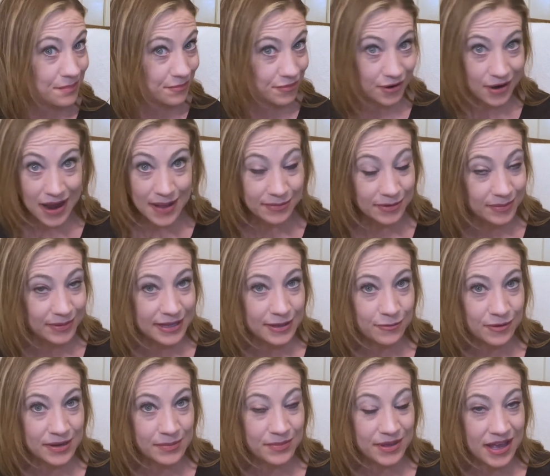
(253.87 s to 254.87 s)
probably
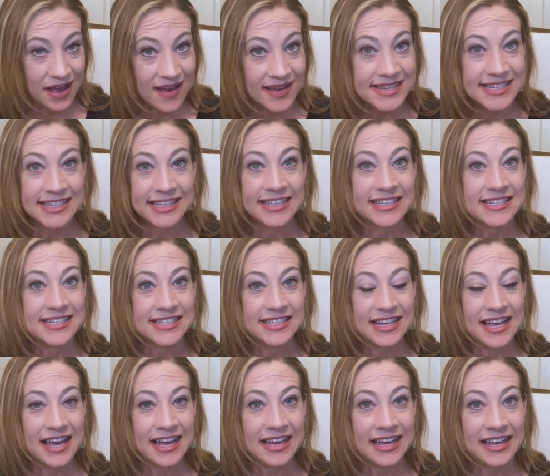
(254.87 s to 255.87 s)
went beyond it.
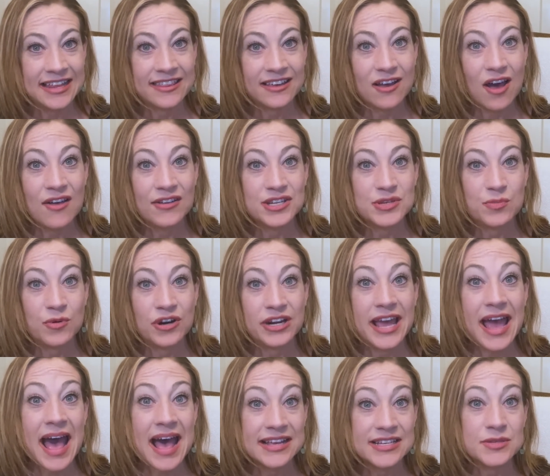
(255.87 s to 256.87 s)
Uh, the College Board
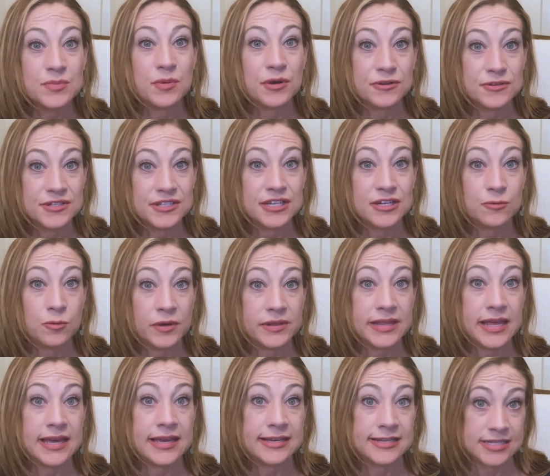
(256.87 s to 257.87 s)
has posted
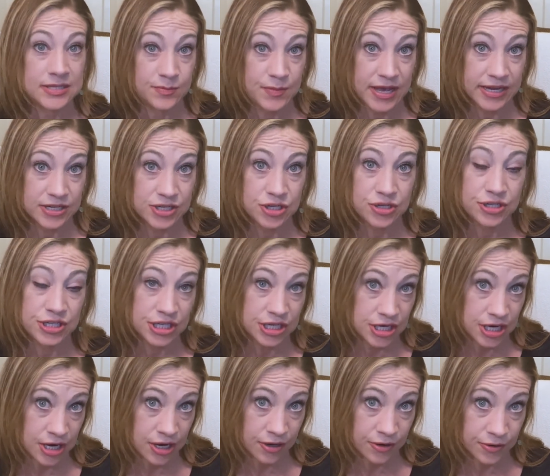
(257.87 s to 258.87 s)
what they expect you to
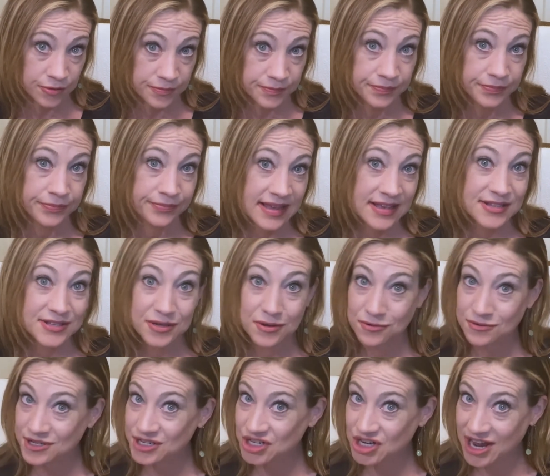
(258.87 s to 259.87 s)
know.
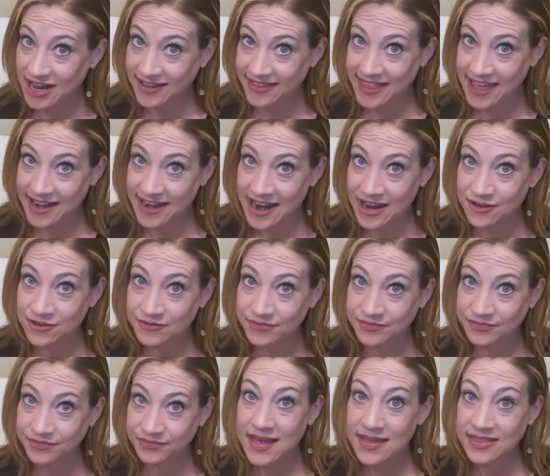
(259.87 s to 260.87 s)
So check that out.
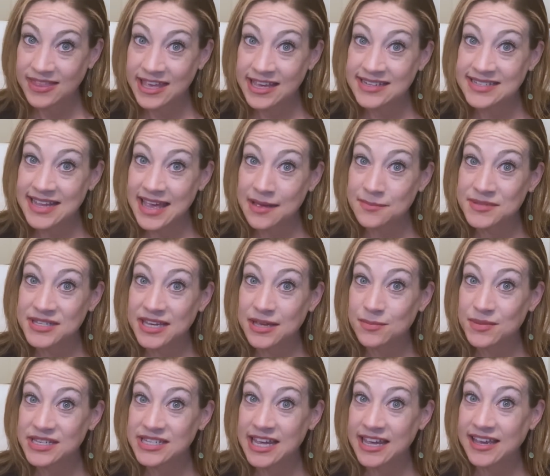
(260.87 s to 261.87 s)
The exams
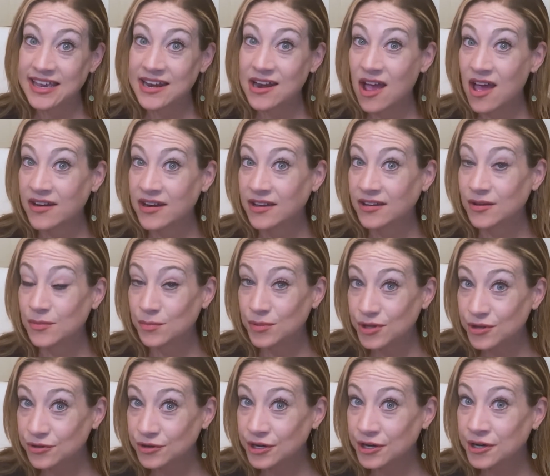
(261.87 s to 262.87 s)
can be taken on a
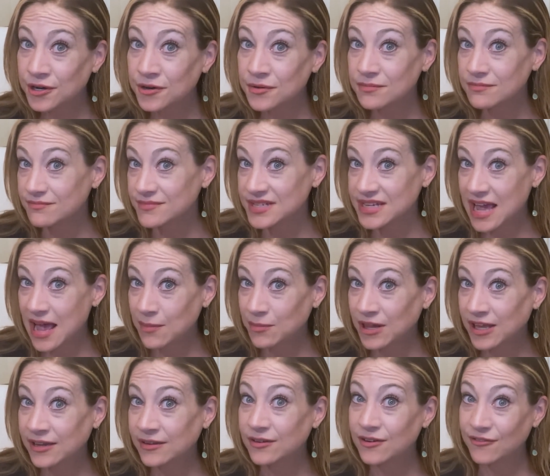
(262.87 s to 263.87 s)
computer,
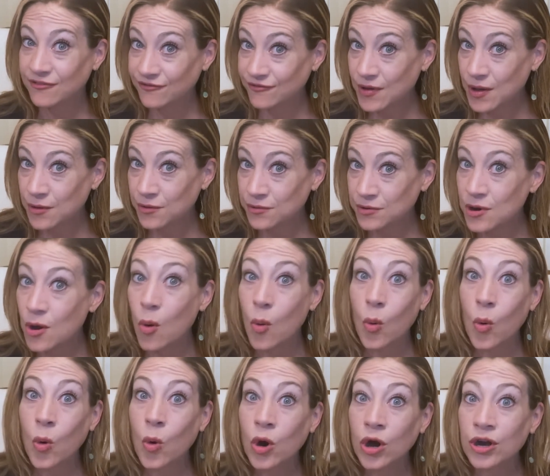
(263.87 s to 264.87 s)
tablet, phone,
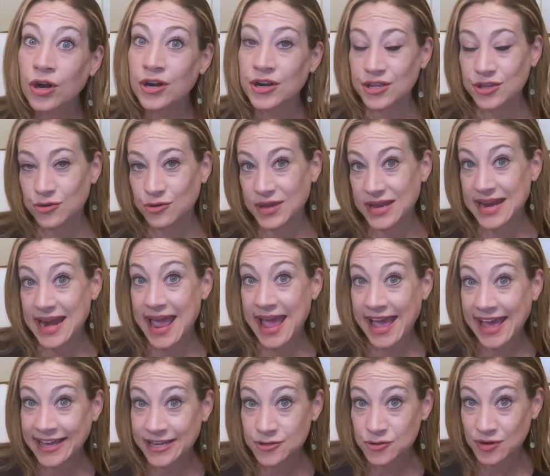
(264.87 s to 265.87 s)
or you can
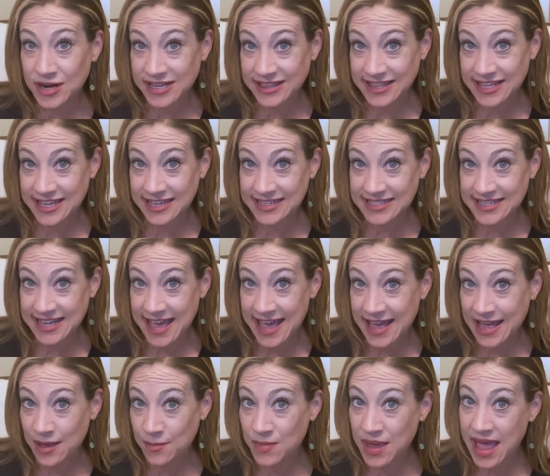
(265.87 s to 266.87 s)
handwrite the
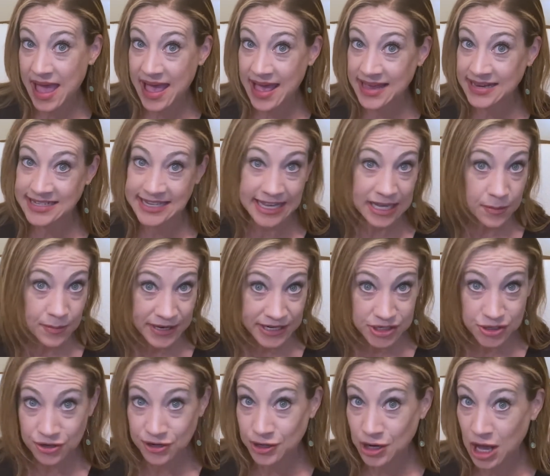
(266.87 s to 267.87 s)
exam and take a
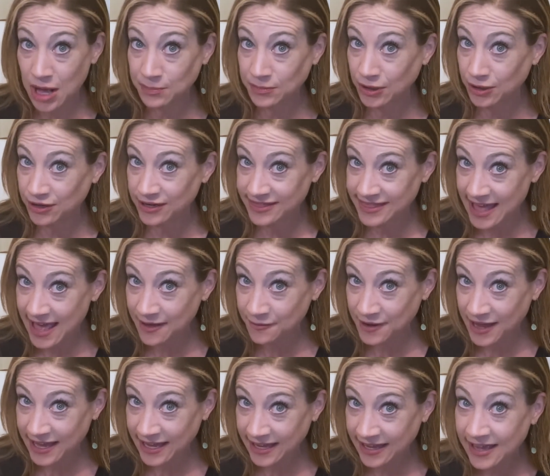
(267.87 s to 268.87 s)
picture and upload it that
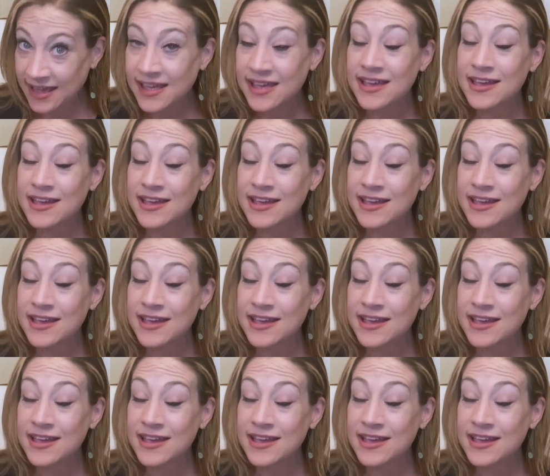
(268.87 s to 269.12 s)
way